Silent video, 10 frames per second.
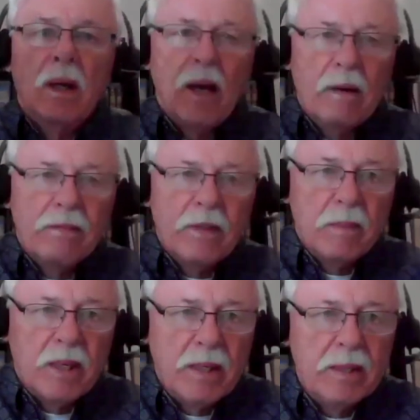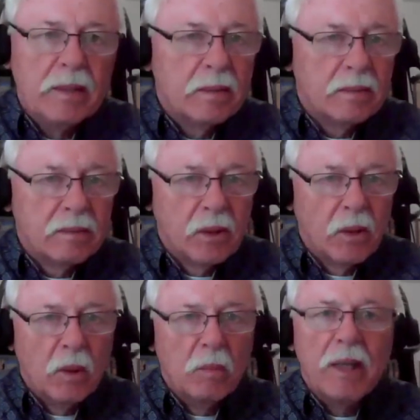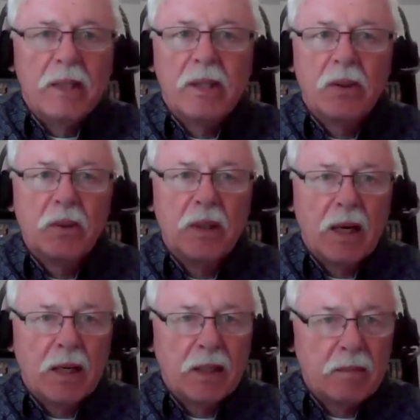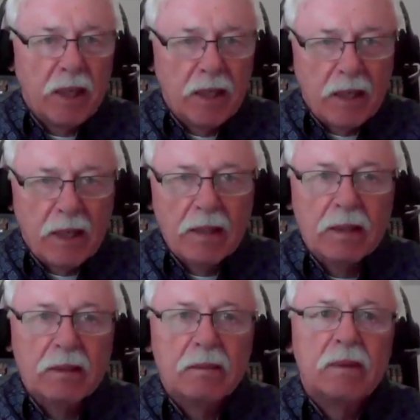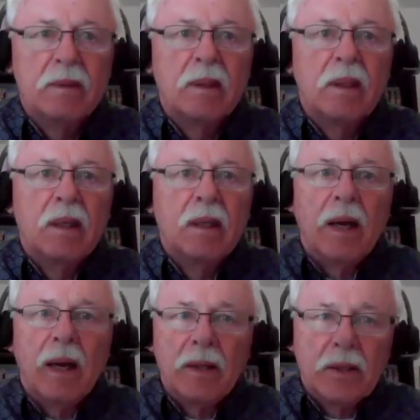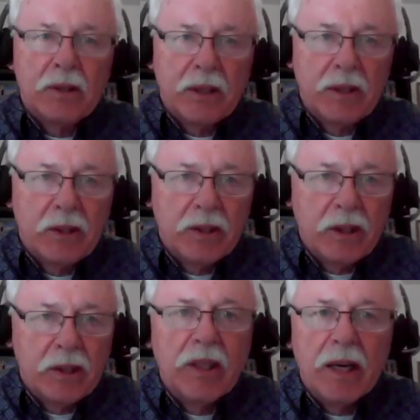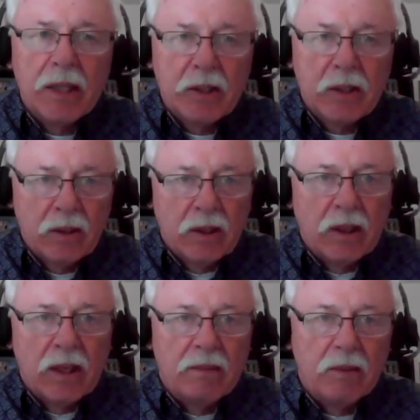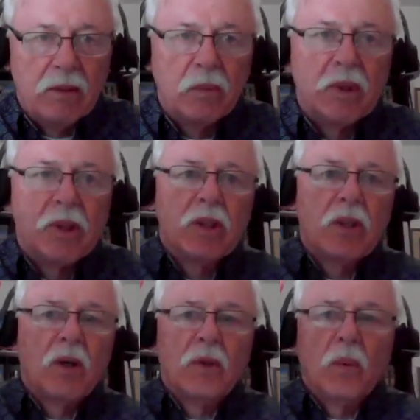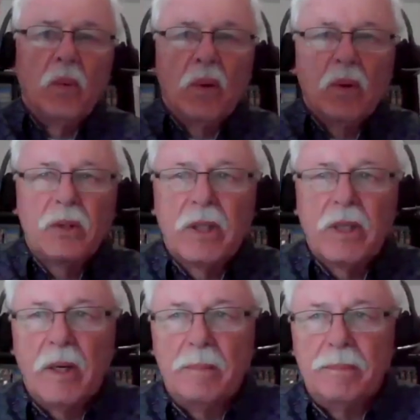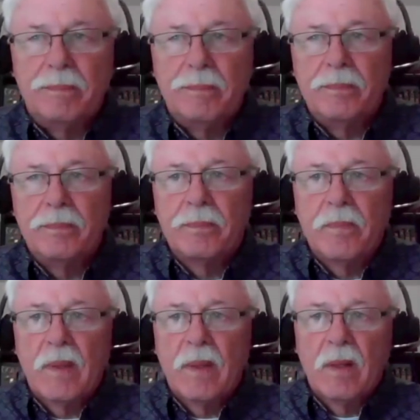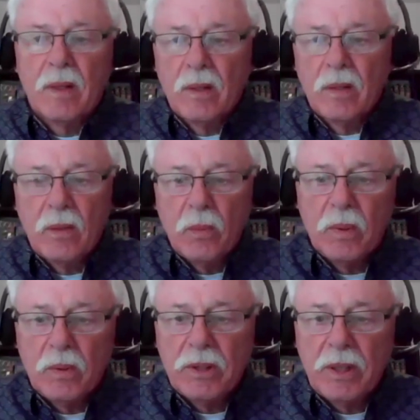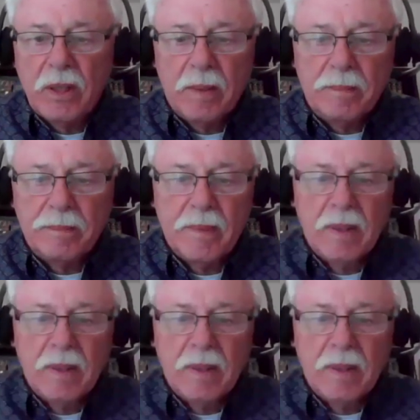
Everybody who makes it through Gog and Magog enters into this next level, which is called the world to come. The world to come.